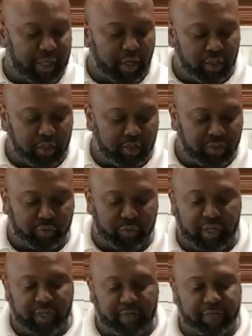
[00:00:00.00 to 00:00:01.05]
Just
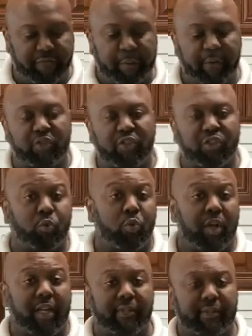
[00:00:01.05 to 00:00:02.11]
really flip it just
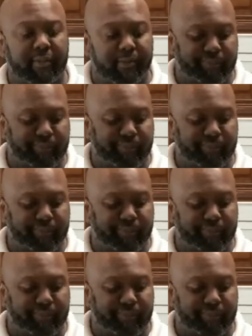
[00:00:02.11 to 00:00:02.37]
once.